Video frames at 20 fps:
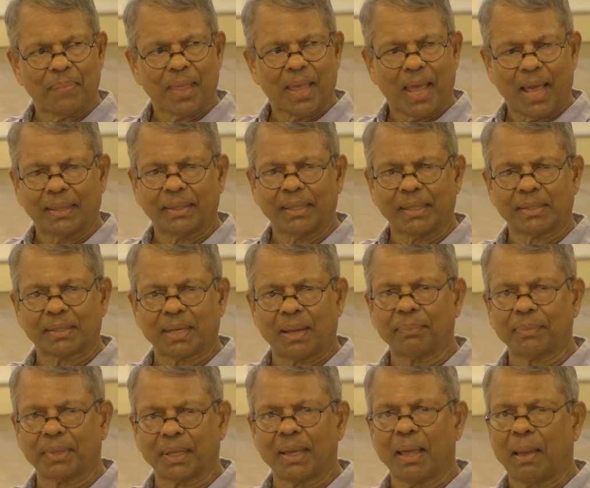and then
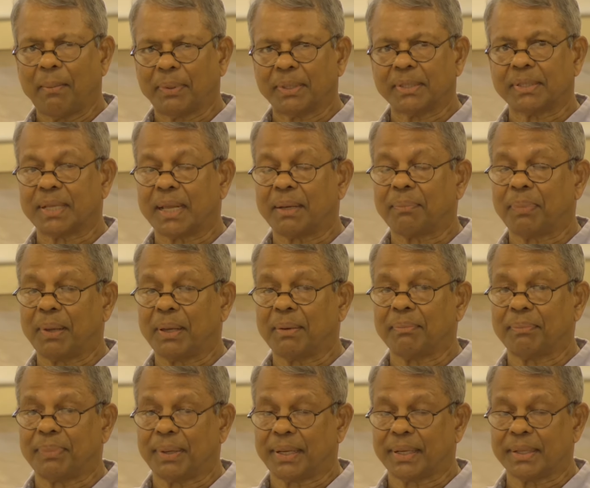something happens that
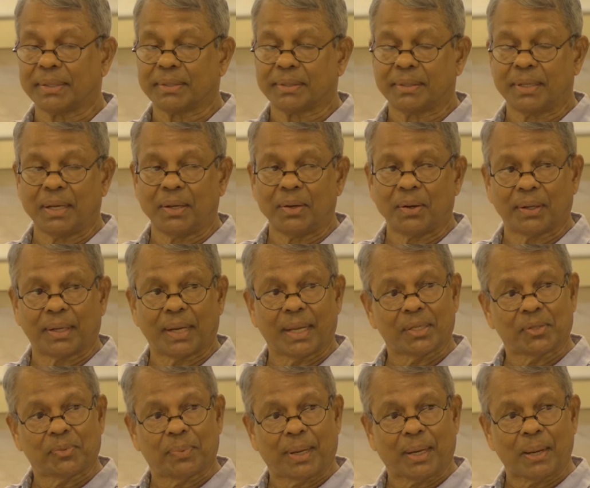parents did not
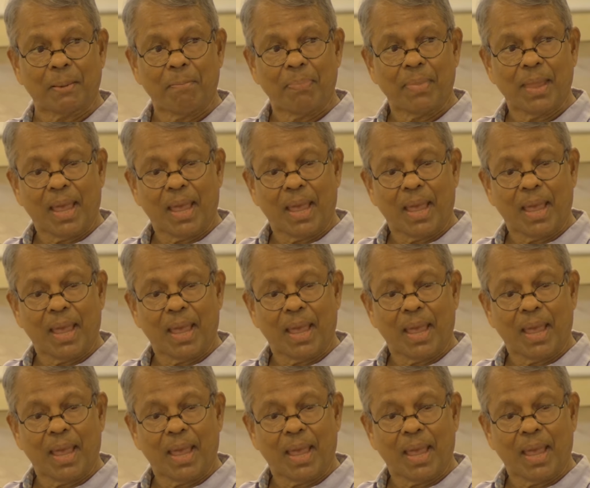expect.